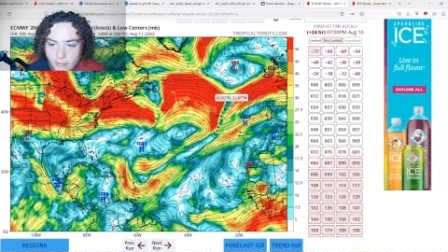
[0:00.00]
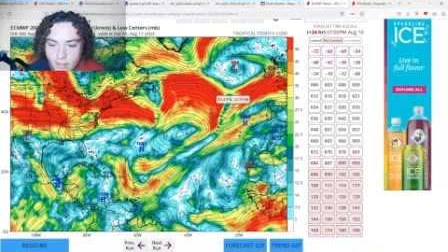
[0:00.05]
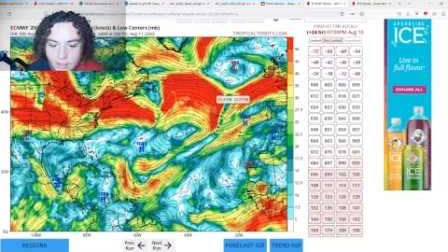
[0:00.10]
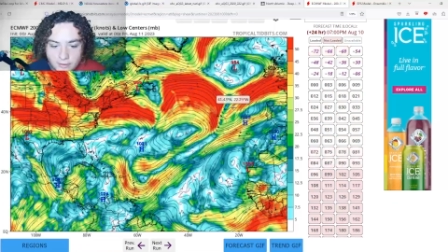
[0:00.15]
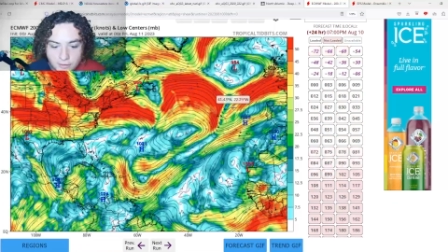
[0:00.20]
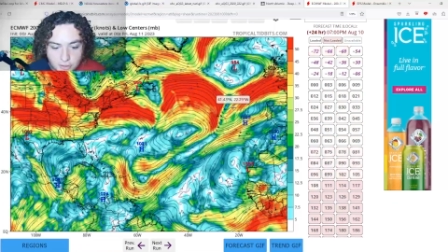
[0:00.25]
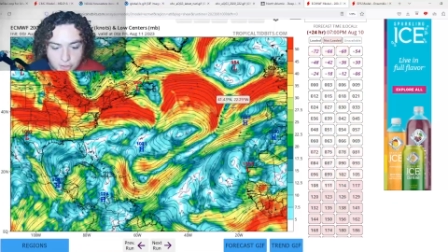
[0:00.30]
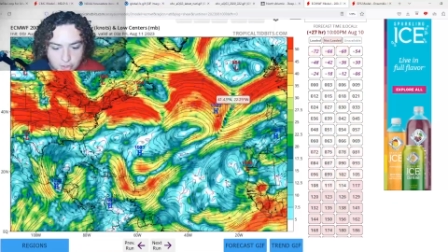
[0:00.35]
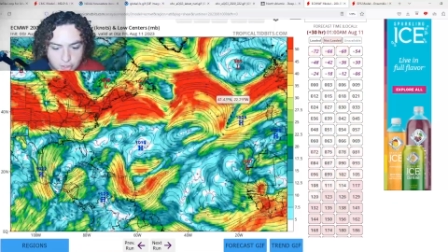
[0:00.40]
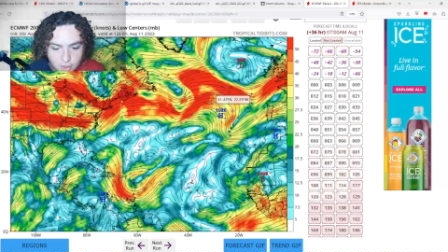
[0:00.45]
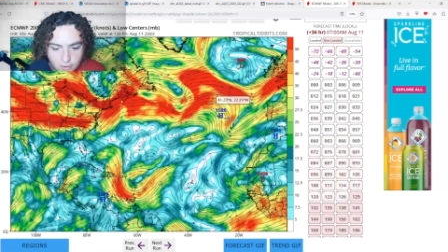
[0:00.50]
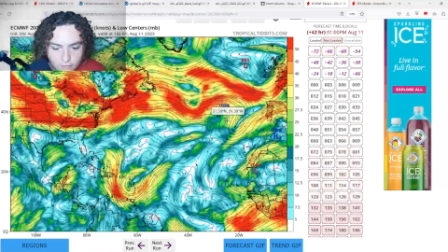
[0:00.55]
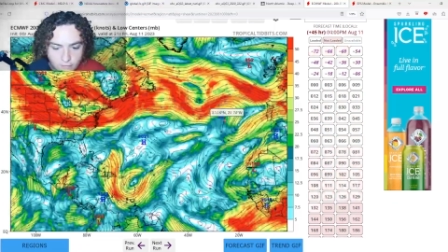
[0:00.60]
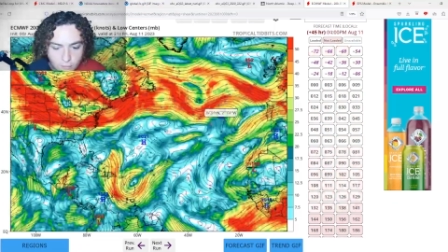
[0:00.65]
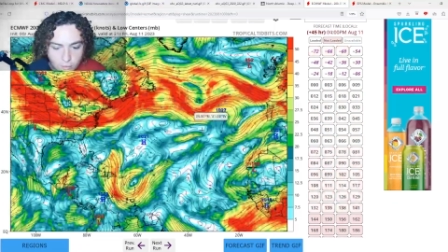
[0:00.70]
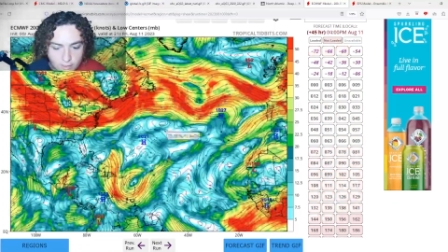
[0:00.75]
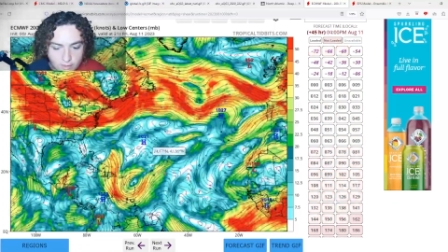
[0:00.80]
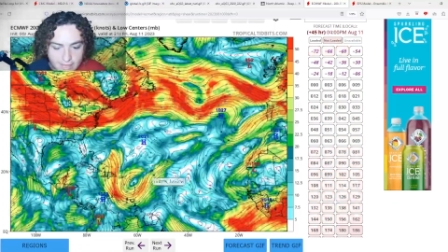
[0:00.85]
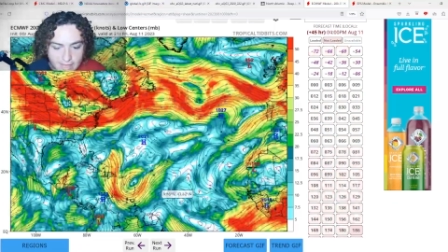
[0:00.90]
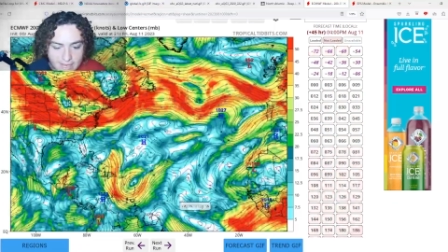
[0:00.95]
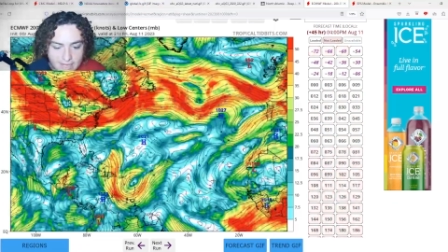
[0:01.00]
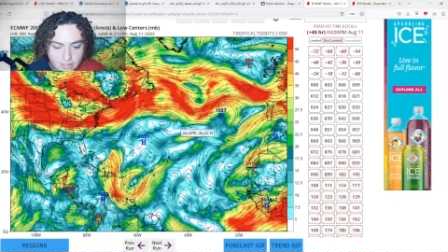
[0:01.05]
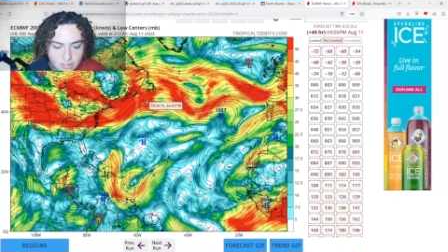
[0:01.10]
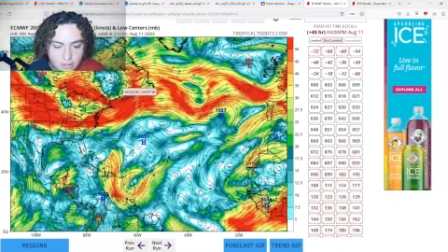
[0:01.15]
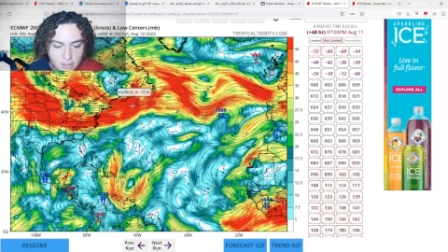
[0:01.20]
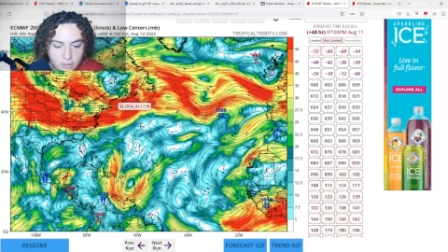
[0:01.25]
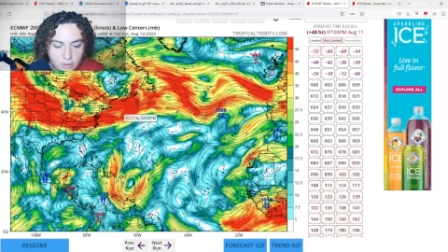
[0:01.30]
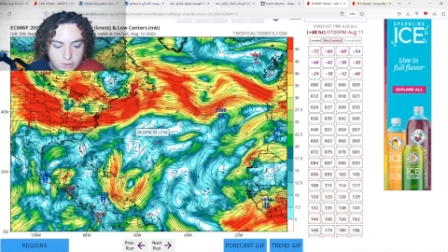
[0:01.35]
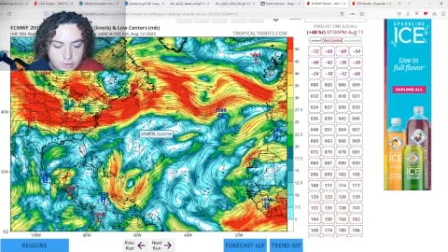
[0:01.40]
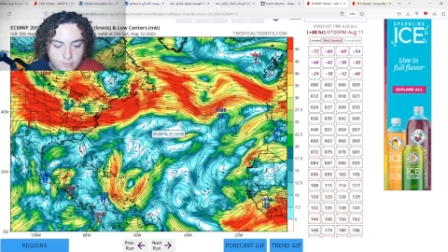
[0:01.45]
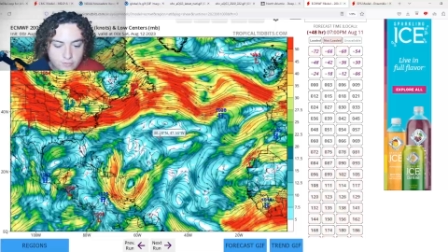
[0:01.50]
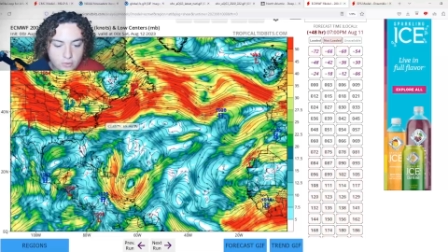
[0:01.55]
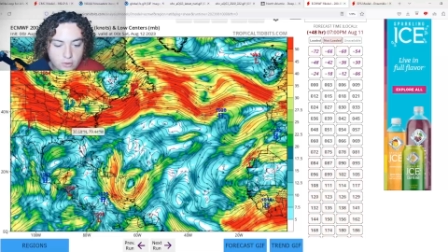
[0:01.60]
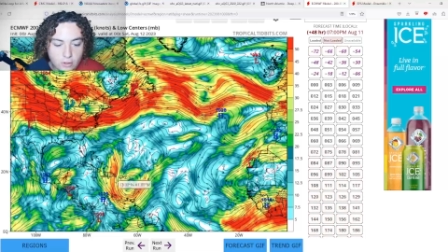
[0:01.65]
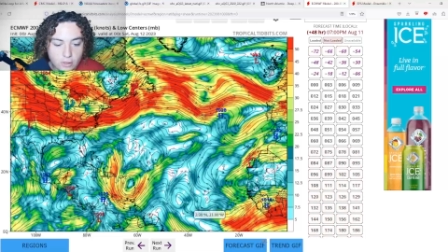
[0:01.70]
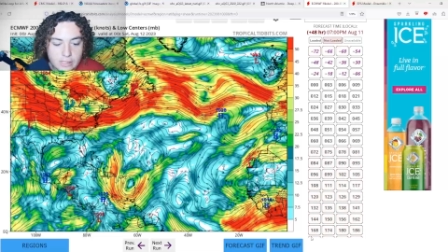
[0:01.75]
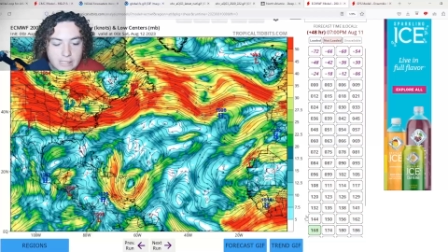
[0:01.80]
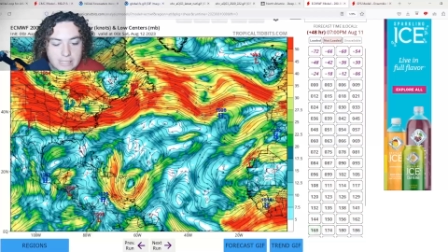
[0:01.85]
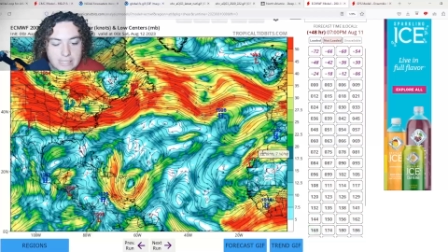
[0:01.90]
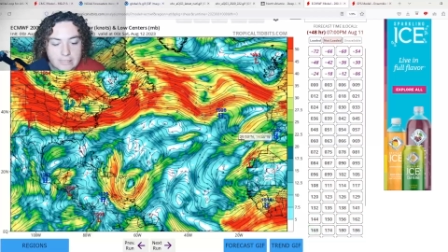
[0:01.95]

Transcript: And the shear forecast calls for